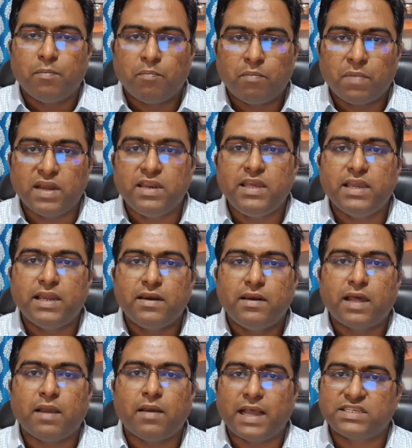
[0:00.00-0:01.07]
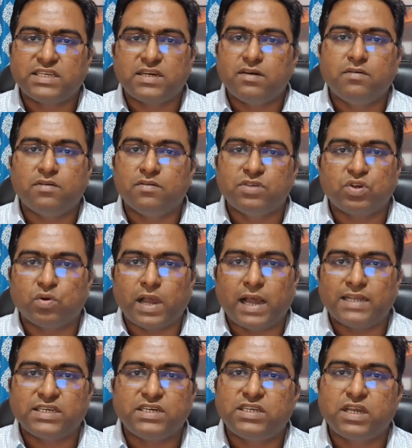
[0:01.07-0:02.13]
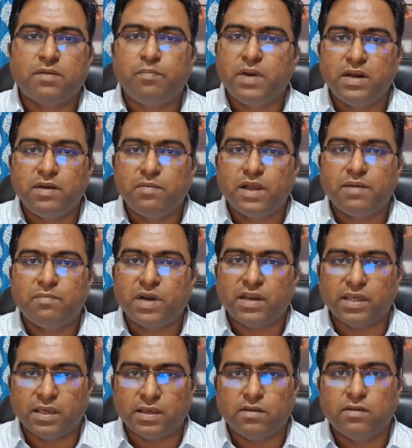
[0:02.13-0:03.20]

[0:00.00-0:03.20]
Money and asset. So assets are built by money,